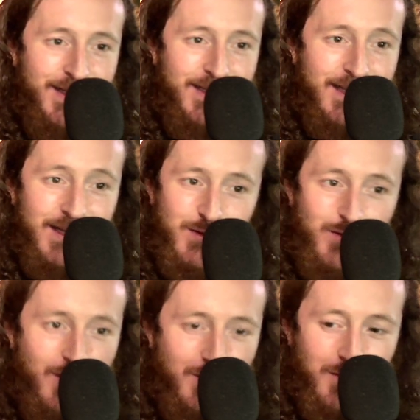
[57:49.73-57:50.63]
yeah, you
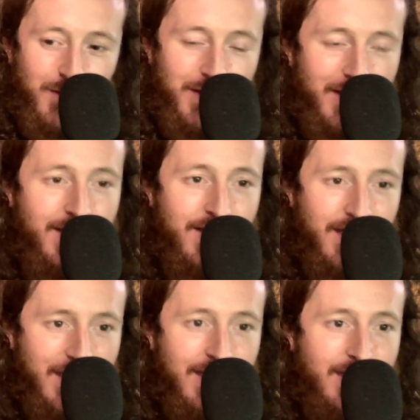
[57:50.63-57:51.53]
know what we're
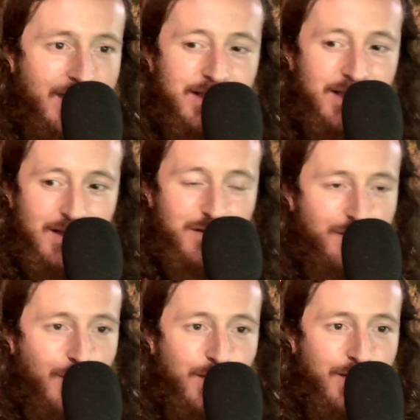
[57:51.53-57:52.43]
getting into this
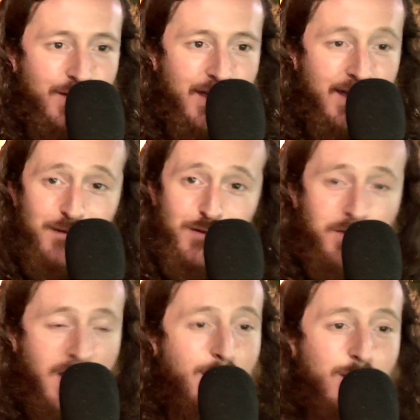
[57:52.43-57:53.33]
for. And if you
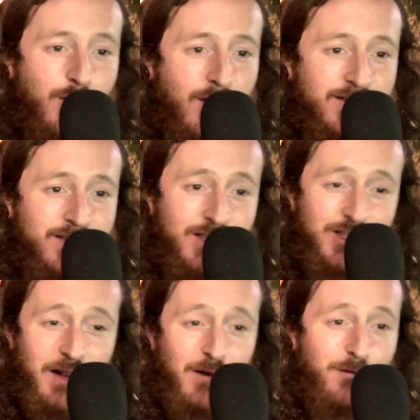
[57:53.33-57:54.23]
came across this
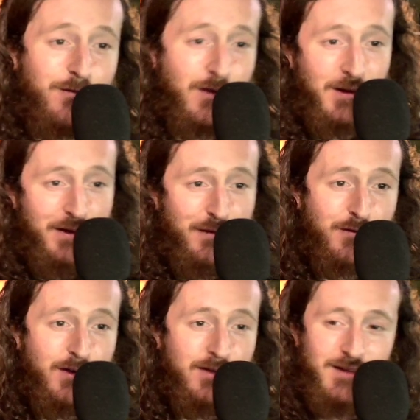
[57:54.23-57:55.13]
channel from a
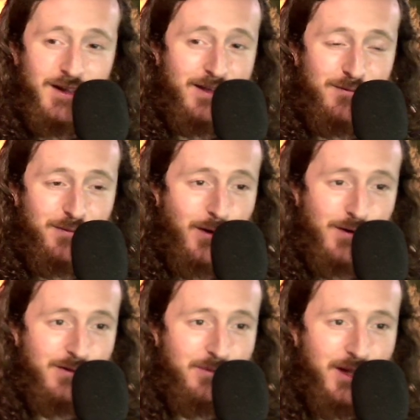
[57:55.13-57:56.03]
different part
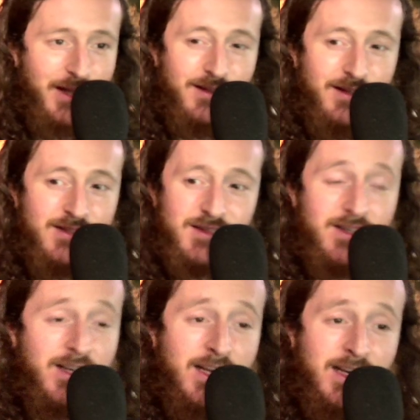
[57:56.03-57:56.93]
of the
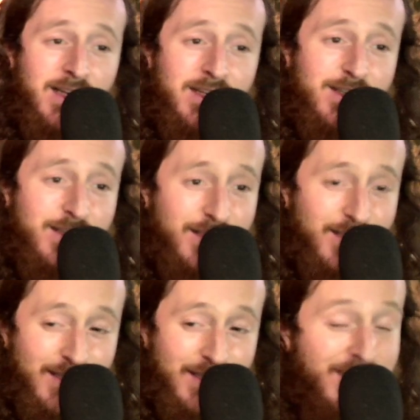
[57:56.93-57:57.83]
playlist,
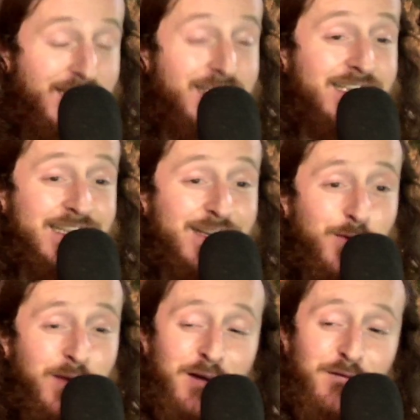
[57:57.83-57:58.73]
stick
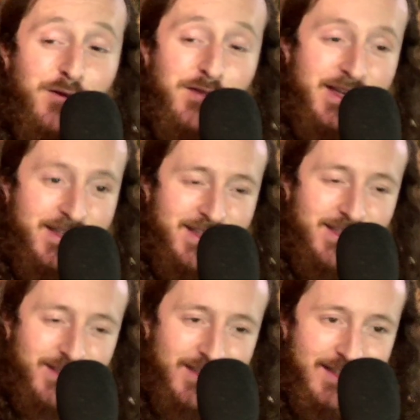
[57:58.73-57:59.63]
around for this,
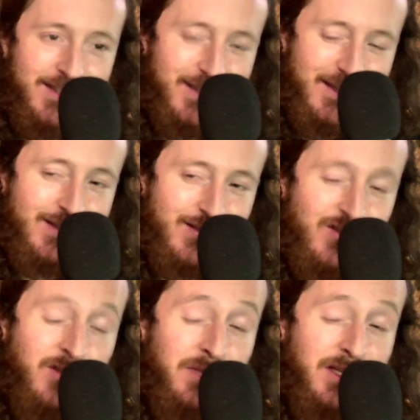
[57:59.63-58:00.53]
because this is
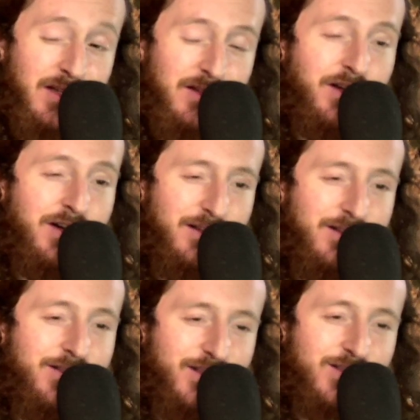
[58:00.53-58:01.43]
gonna be
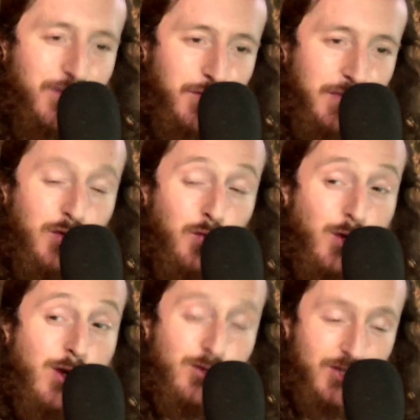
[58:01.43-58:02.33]

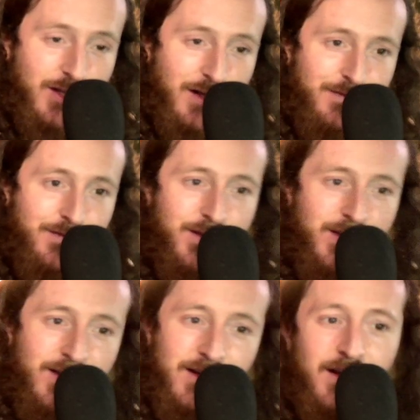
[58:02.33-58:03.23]
real stuff.
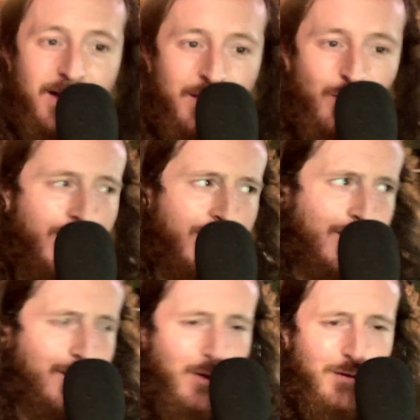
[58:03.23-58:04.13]
We can
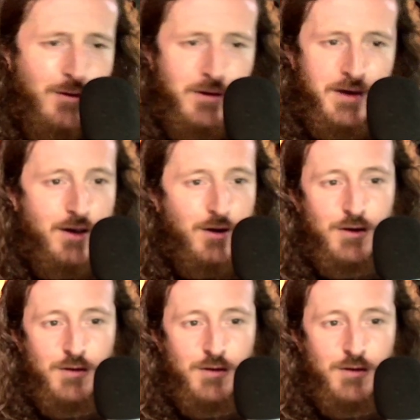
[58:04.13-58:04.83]
go over gear